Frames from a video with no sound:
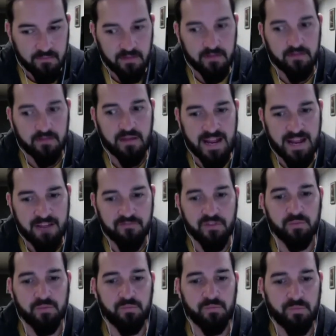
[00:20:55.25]
have
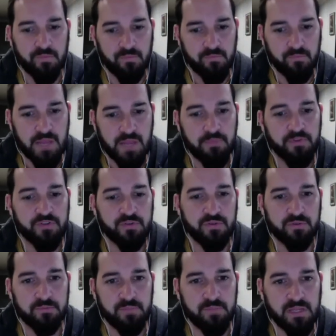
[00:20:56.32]
them be able
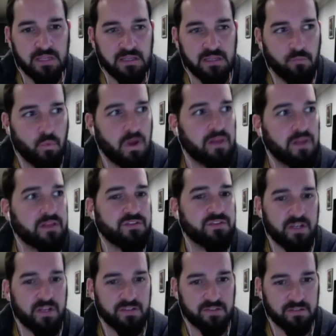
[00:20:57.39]
to be well
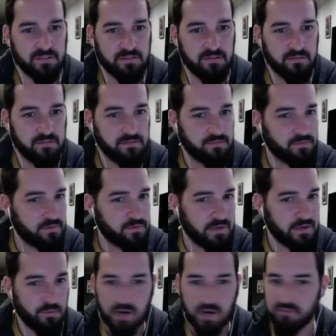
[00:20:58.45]
adjusted
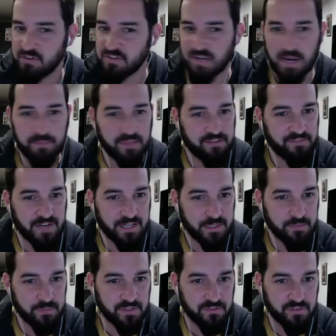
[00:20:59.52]
in whatever time they find
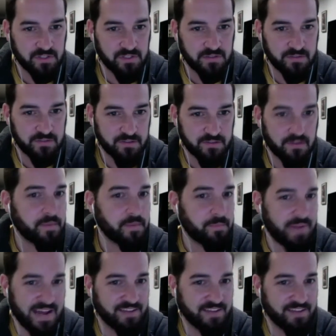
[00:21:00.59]
themselves in, so that the
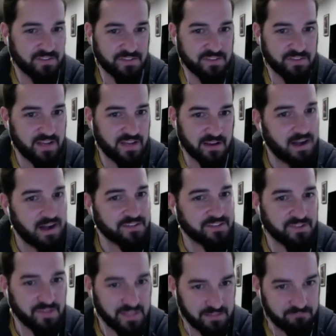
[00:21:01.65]
past is not
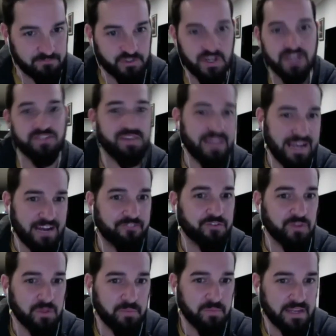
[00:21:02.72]
constantly chasing
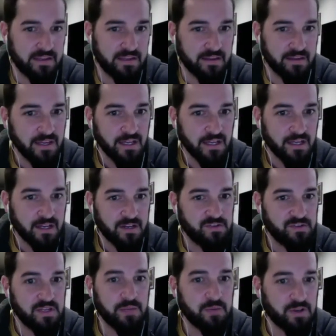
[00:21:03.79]
after them like a
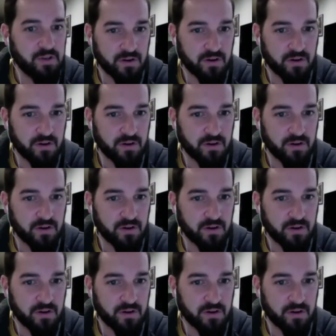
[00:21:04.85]
demon or a